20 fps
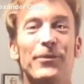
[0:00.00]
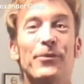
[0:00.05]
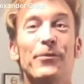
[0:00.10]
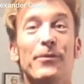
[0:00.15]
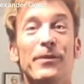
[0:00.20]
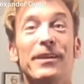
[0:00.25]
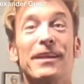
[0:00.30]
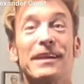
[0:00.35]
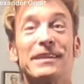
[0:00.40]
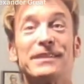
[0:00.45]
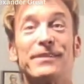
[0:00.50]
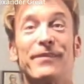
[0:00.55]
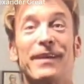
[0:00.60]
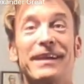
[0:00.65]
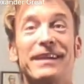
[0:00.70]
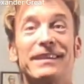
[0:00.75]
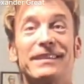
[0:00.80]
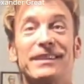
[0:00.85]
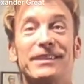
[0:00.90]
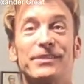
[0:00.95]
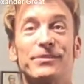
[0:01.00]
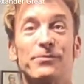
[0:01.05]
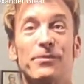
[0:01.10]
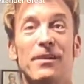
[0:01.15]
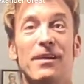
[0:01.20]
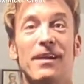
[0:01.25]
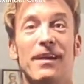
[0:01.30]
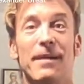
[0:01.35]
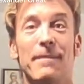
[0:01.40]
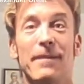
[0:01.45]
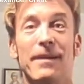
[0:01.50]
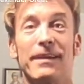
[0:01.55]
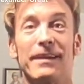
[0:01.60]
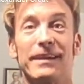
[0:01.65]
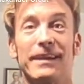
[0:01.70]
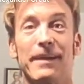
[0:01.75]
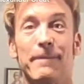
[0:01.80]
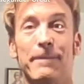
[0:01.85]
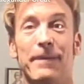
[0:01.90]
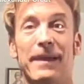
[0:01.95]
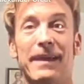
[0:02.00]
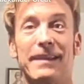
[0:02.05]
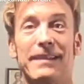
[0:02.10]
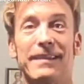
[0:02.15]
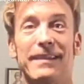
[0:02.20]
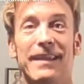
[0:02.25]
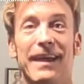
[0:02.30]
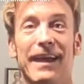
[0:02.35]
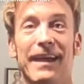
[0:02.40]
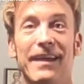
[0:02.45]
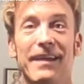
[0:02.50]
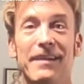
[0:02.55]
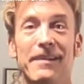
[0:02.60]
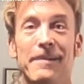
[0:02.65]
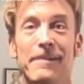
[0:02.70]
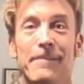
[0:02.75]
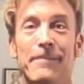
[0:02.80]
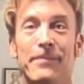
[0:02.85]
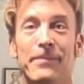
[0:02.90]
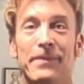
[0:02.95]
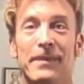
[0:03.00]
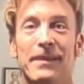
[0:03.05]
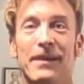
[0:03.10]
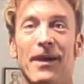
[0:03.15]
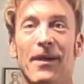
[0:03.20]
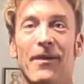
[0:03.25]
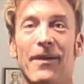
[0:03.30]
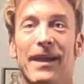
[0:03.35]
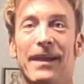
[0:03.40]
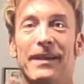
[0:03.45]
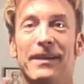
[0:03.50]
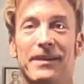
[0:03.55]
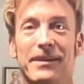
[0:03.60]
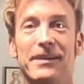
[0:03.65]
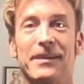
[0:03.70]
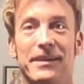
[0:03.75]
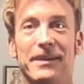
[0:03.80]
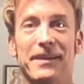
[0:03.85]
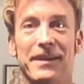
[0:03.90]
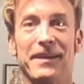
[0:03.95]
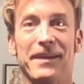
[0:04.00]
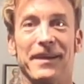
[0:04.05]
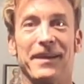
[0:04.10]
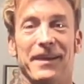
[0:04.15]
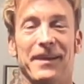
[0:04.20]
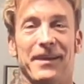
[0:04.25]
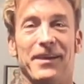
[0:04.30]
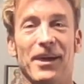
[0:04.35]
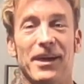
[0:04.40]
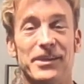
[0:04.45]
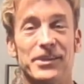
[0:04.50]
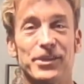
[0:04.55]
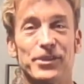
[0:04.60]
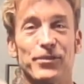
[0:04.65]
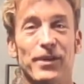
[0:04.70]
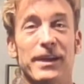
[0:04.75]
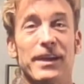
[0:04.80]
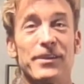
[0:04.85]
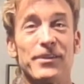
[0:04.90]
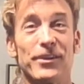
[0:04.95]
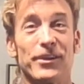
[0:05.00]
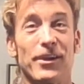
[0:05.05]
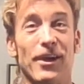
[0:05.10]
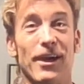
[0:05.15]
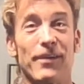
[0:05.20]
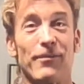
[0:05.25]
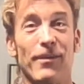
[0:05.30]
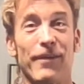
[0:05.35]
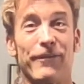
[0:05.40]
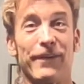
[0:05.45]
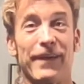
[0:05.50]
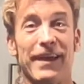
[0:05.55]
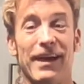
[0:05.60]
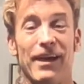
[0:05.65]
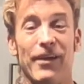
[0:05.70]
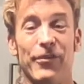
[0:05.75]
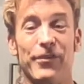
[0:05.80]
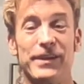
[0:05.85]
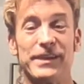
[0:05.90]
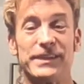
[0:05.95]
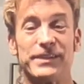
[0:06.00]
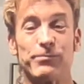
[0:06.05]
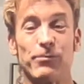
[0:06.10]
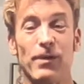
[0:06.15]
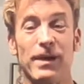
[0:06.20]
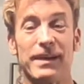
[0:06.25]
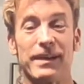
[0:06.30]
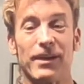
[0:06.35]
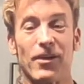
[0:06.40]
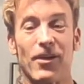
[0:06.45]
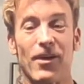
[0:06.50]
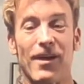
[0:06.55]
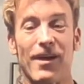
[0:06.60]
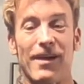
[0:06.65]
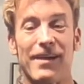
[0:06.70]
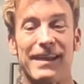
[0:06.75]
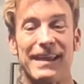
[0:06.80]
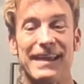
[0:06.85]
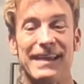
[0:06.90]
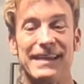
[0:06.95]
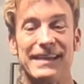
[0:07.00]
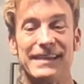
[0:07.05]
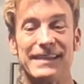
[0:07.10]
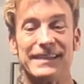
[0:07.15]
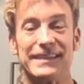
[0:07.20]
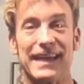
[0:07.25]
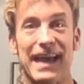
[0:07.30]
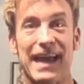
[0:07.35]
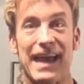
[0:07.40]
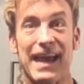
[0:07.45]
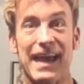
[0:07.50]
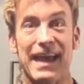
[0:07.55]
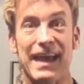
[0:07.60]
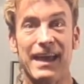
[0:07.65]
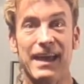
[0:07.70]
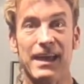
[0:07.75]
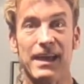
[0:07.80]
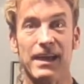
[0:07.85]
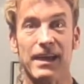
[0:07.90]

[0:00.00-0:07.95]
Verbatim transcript: you realize if I get this wrong, I'm not going to get paid today. Right. Concentrate on your card, Rafael. This one card is a